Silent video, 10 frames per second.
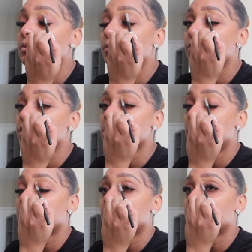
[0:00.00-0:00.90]
brush
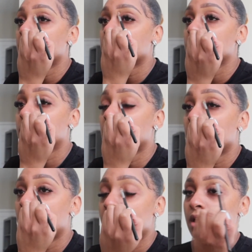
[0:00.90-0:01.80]
that line out.
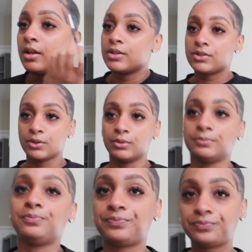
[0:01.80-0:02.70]
So
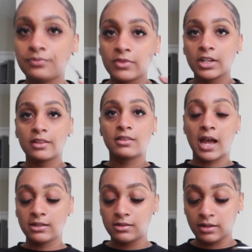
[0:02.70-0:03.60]

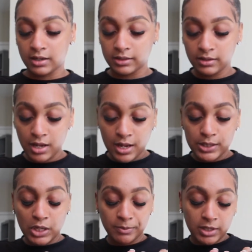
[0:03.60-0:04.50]
that's done.
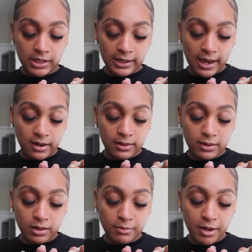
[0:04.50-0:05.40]
So I'm gonna get a
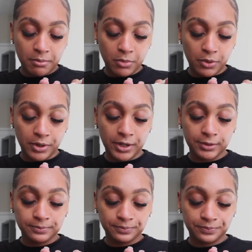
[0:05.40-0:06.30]
little bit
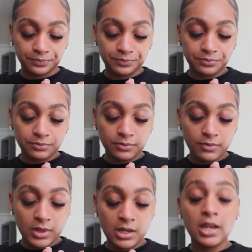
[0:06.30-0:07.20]
more
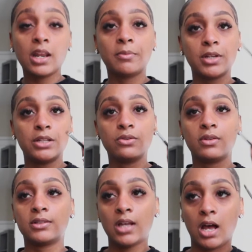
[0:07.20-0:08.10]
and I'm gonna do
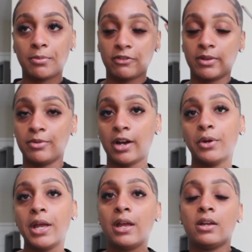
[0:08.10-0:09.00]
the top of the brow.
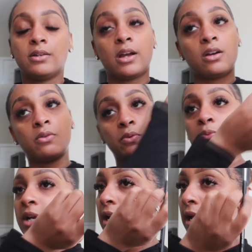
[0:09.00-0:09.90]
Now
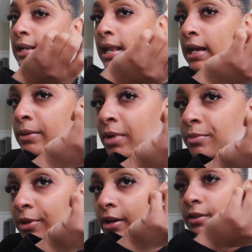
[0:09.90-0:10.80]
when I line my
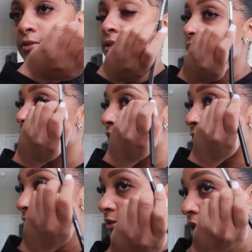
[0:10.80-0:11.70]
brows on
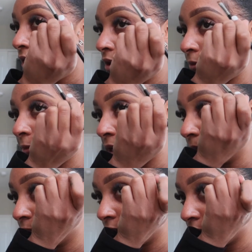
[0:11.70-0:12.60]
the top,
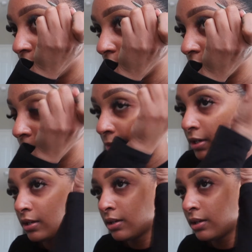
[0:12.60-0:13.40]
I'm gonna come